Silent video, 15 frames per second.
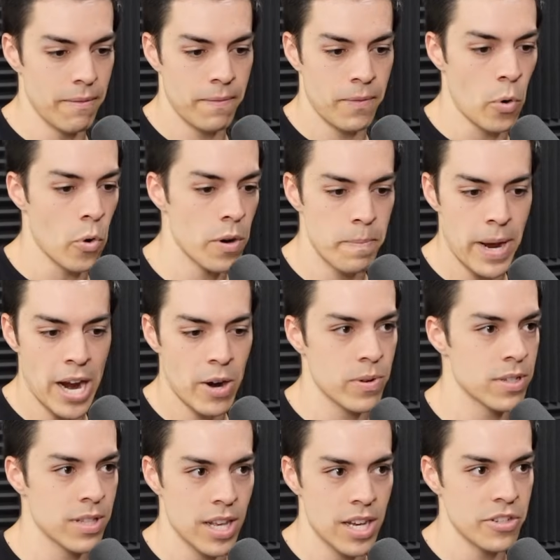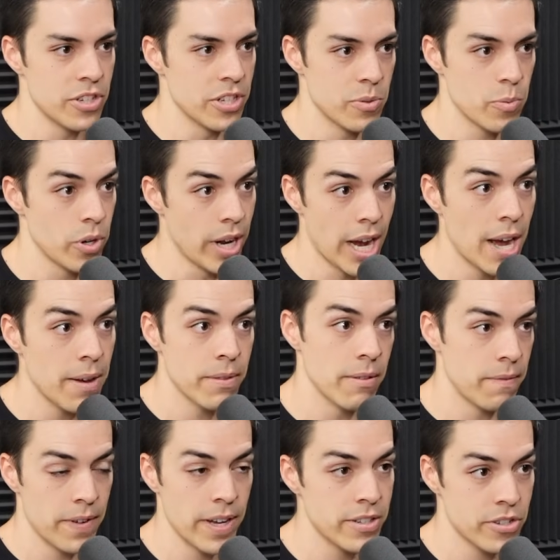forward, backwards lunges where you have the
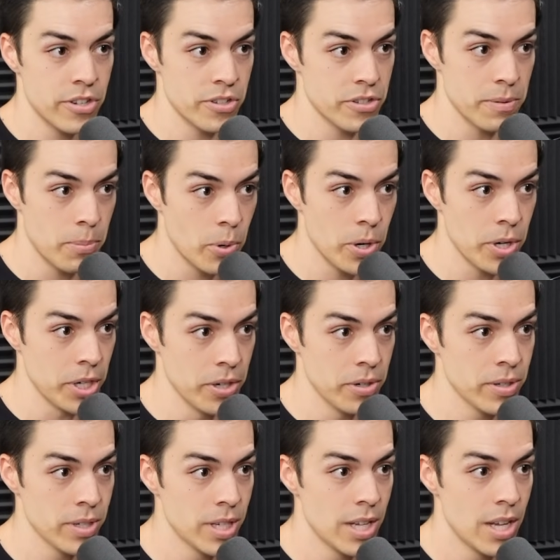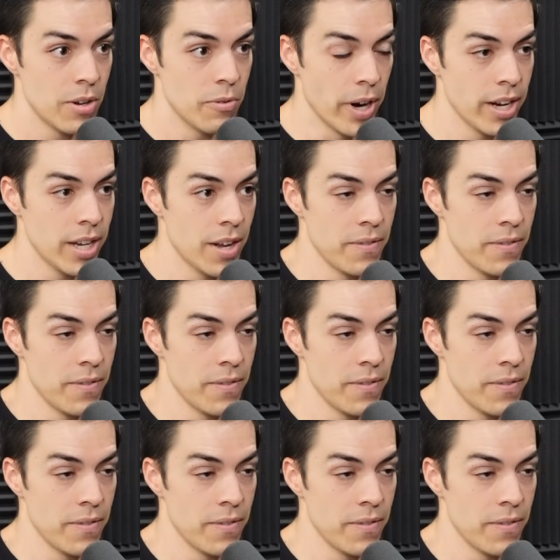fence to support you, right?